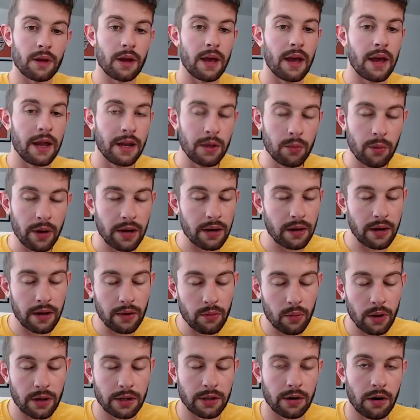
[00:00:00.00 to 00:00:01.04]
And he
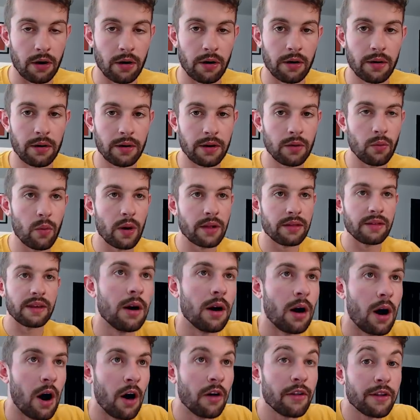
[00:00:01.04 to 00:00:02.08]
went yard. He went
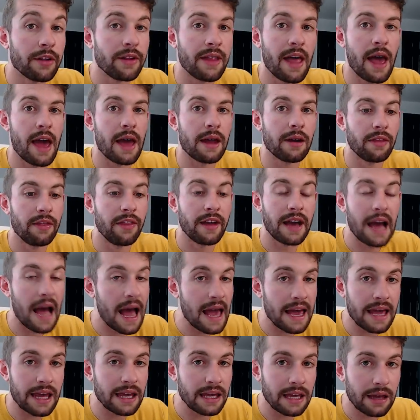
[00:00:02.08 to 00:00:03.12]
deep. Other than that, the
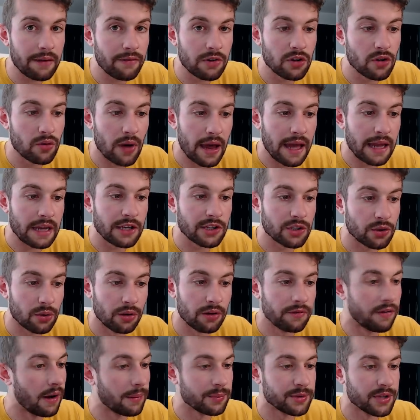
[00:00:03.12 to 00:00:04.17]
guy ain't giving you any sort
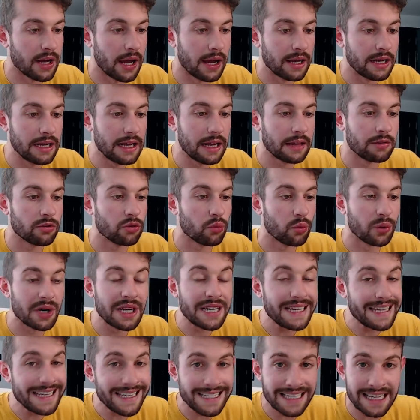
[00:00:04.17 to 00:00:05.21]
of upside. He had 3
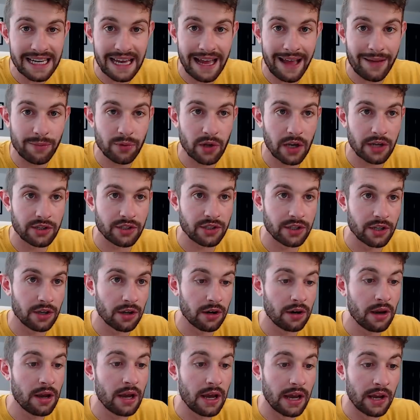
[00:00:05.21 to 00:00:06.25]
decent games last
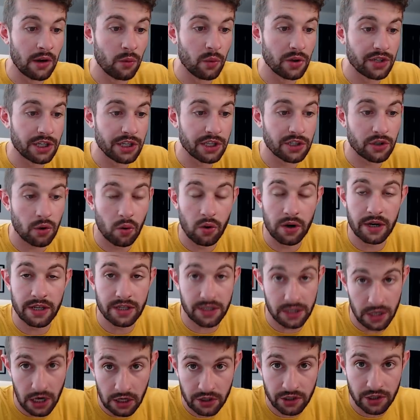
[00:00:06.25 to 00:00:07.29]
year in which he scored his
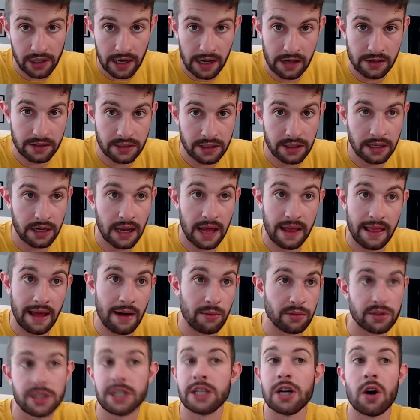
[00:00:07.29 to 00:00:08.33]
touchdowns in, and that
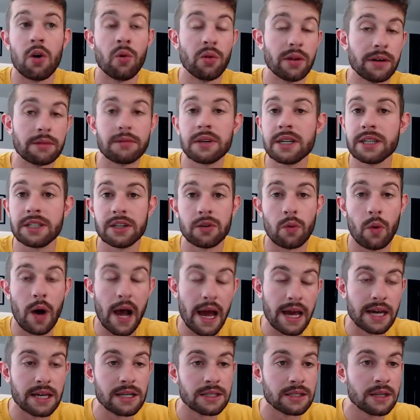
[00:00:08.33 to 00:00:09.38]
was the only reason
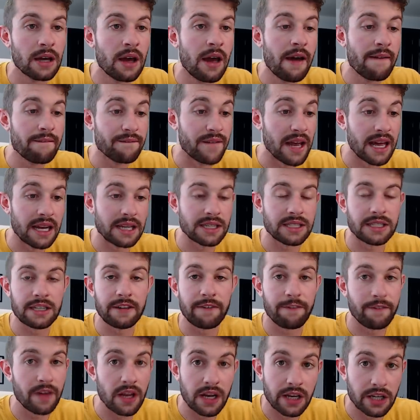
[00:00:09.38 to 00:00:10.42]
why his fantasy
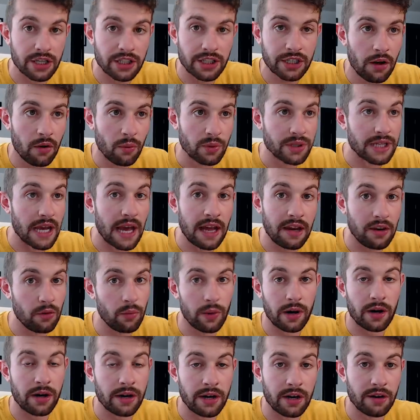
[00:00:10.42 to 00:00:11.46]
finish was
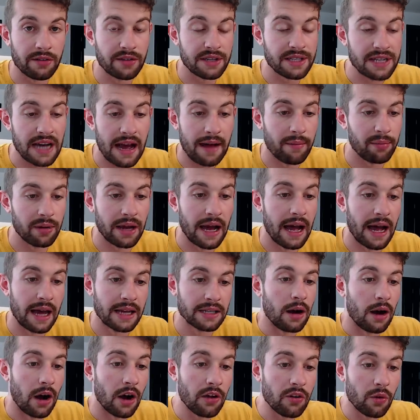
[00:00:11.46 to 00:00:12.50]
anywhere near the top
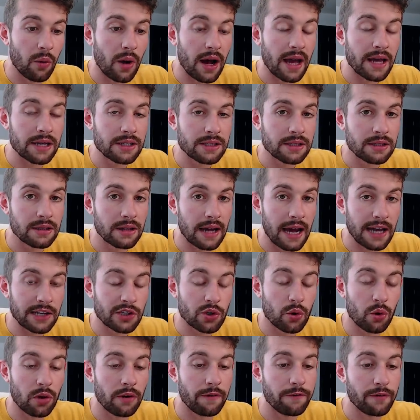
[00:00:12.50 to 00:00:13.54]
guys. Otherwise, the guy
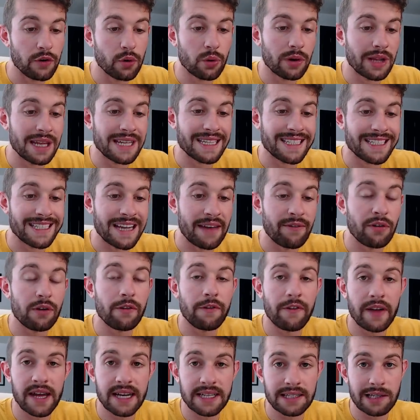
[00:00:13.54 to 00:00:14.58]
scored fewer than 7
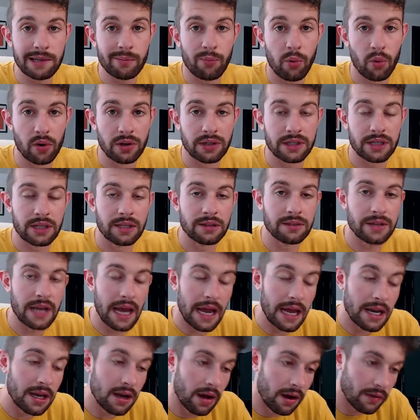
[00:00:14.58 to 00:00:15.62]
fantasy points in
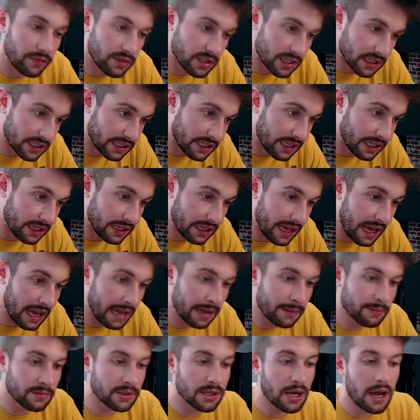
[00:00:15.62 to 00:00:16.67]
10 of 16
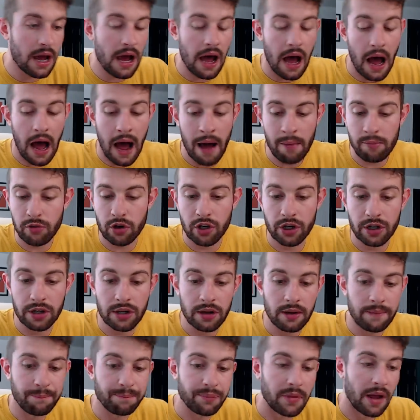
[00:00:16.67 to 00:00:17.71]
games. I'm
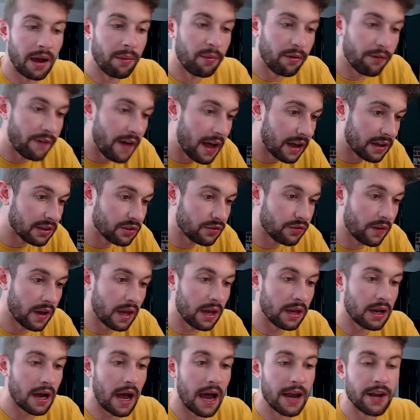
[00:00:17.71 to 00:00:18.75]
good. I'm a Falcons
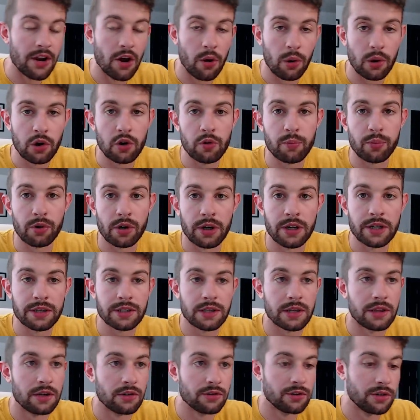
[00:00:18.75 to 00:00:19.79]
fan. I know what Hooper is.
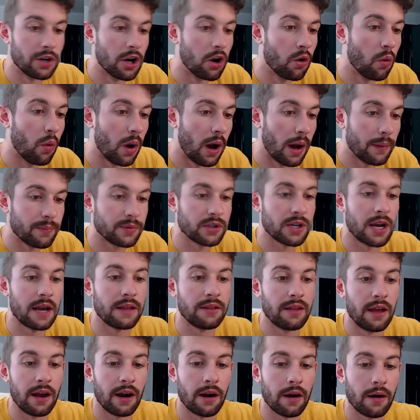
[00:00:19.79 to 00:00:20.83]
There's no
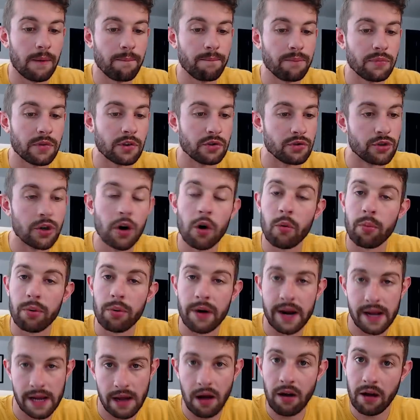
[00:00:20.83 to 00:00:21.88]
upside there. There's no
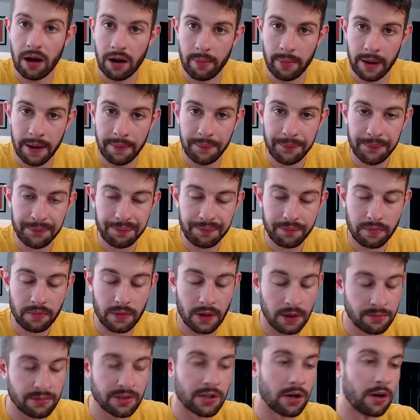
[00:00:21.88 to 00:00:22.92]
breakout coming.
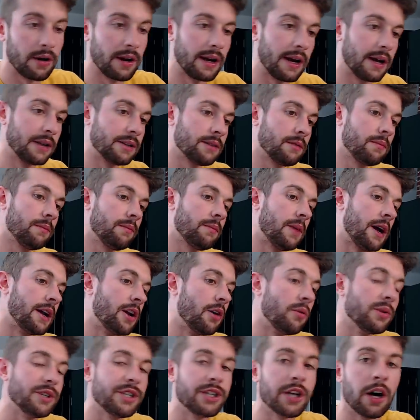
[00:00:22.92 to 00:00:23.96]
I'm sorry, guys. I know
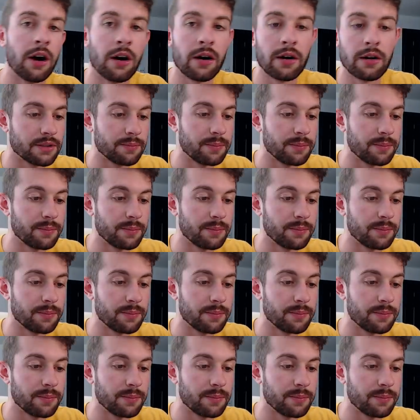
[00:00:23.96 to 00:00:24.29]
he's young.